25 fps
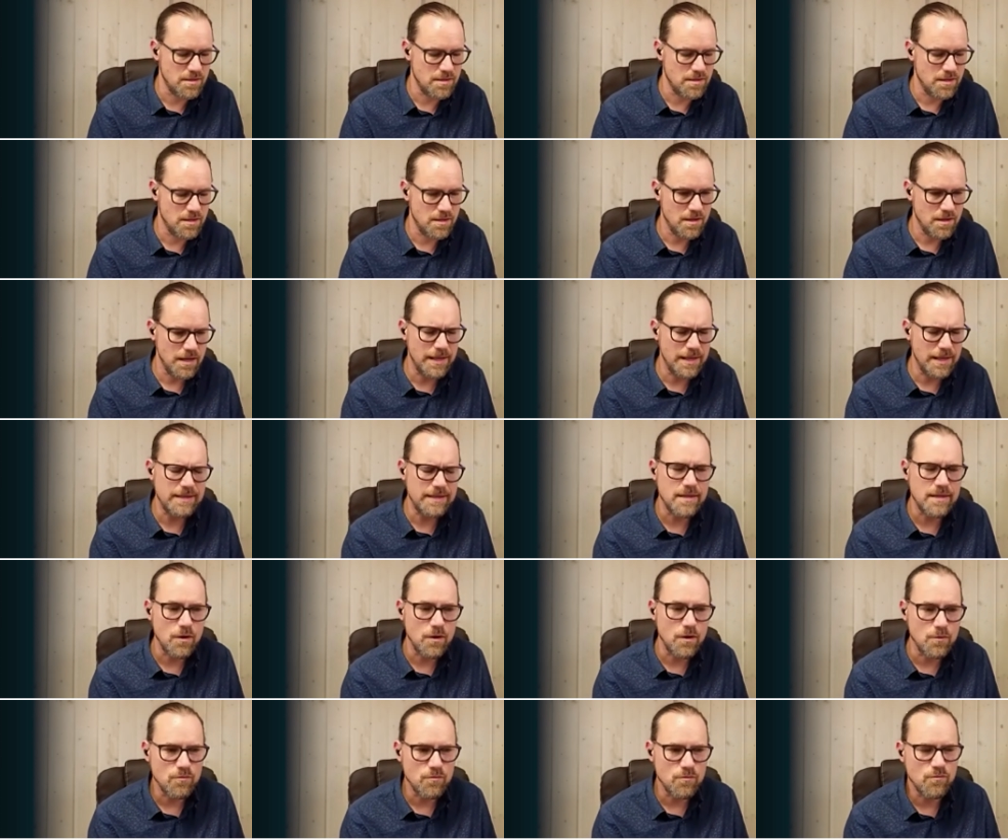I
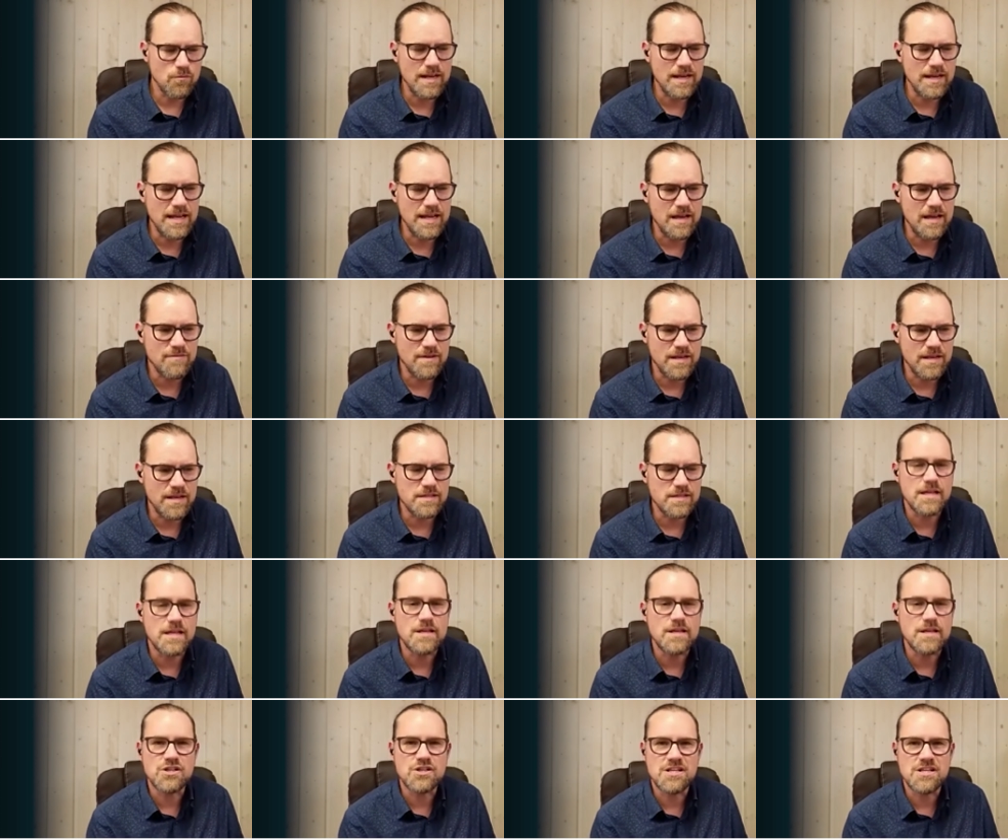don't really have any
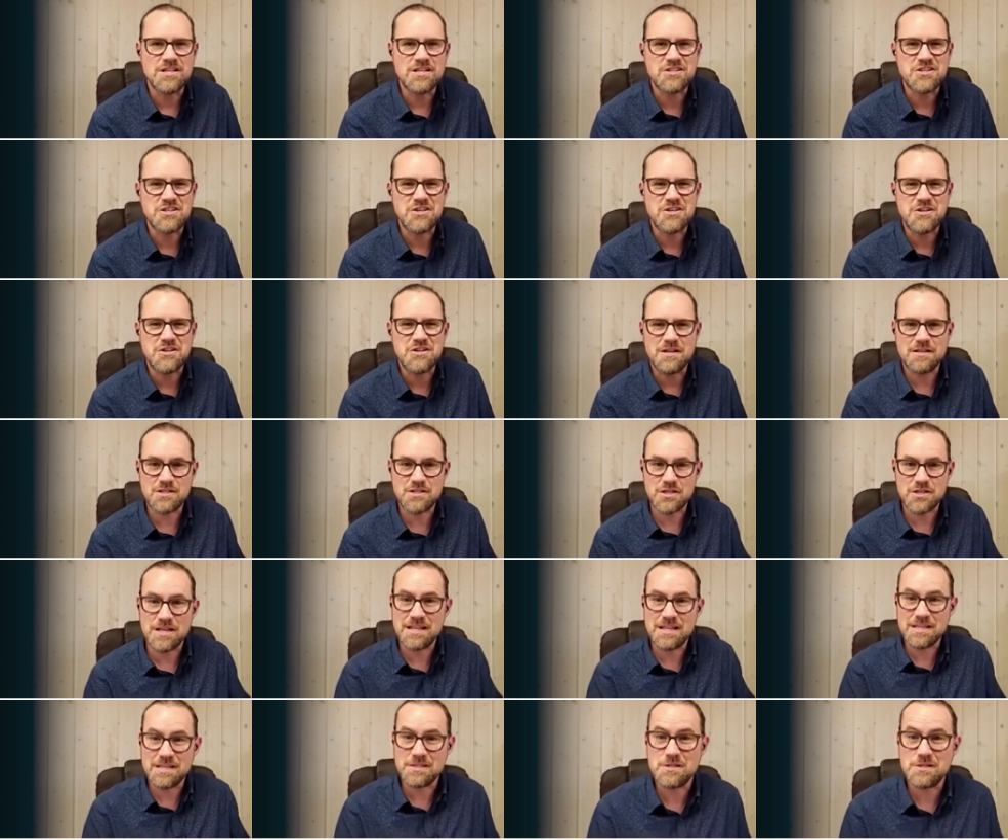intention in
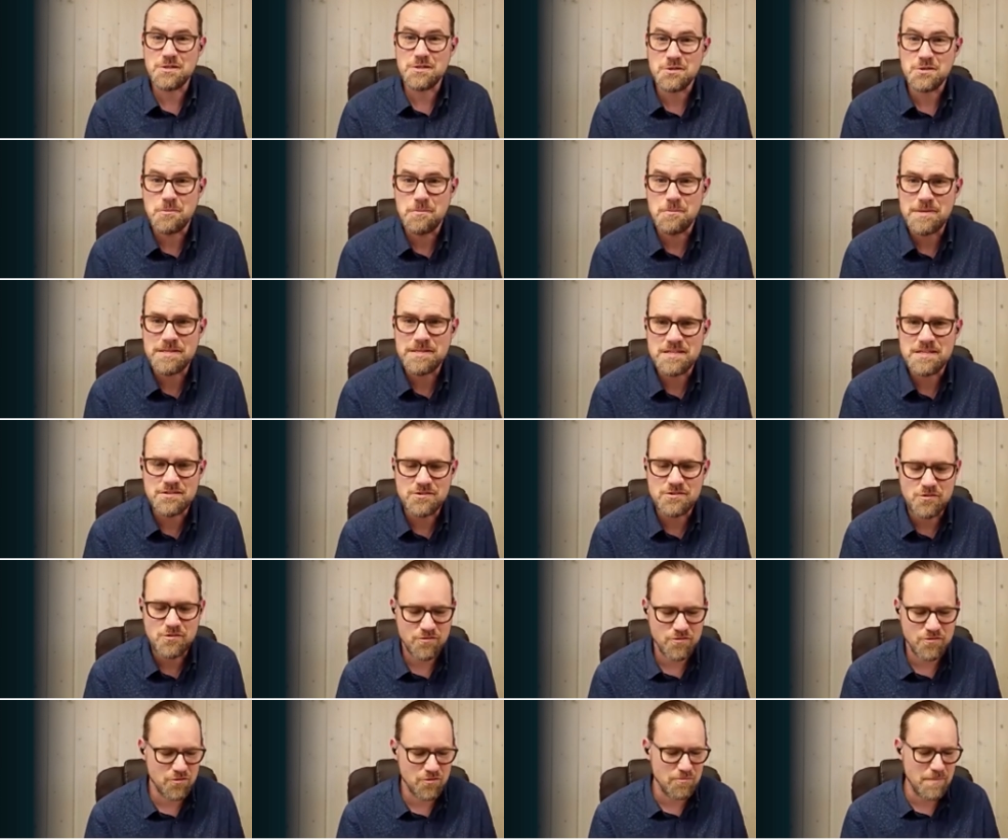turning this into a business
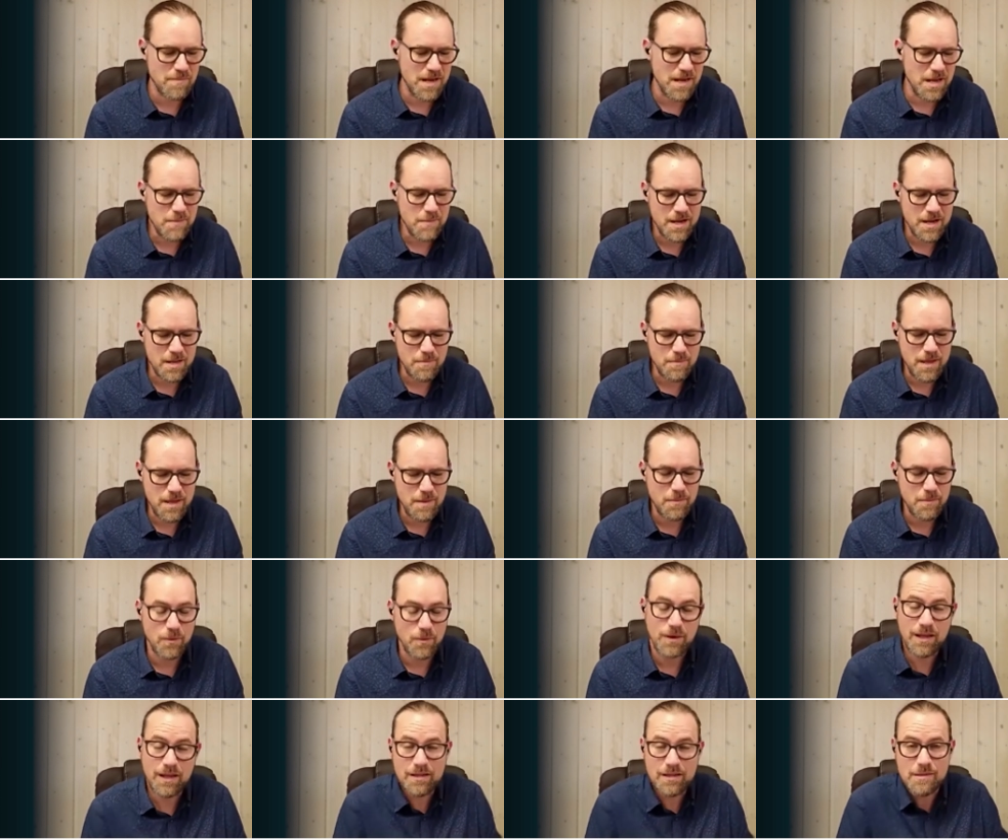of many, many
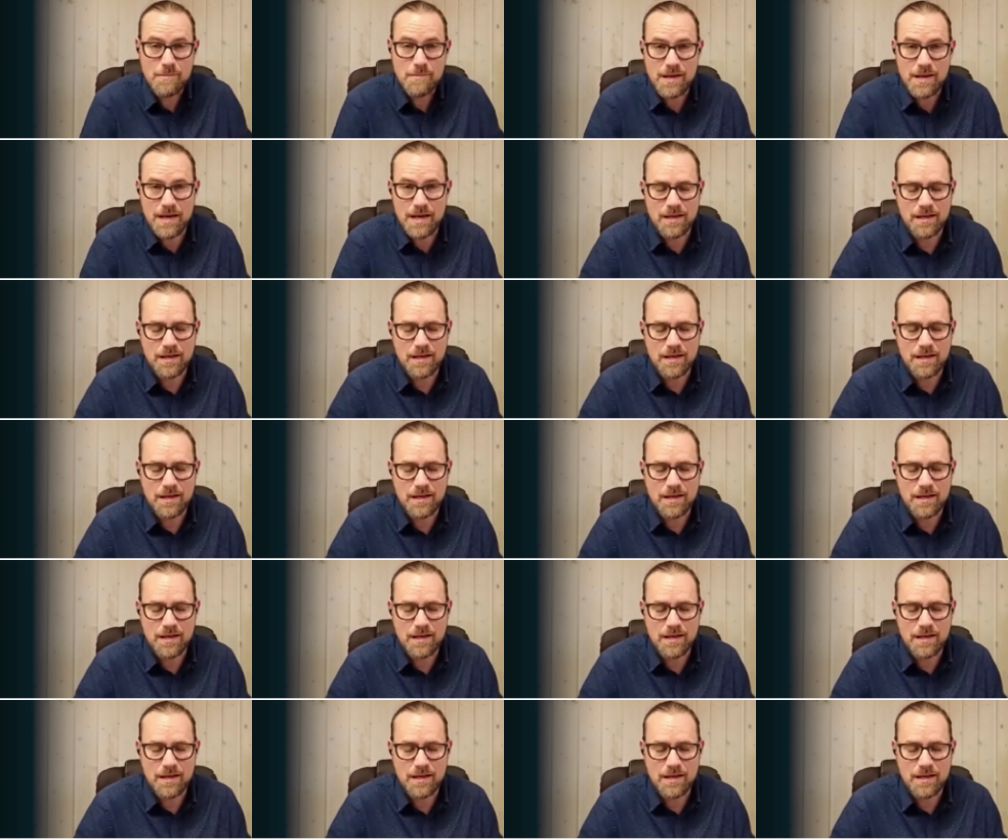people at the minute.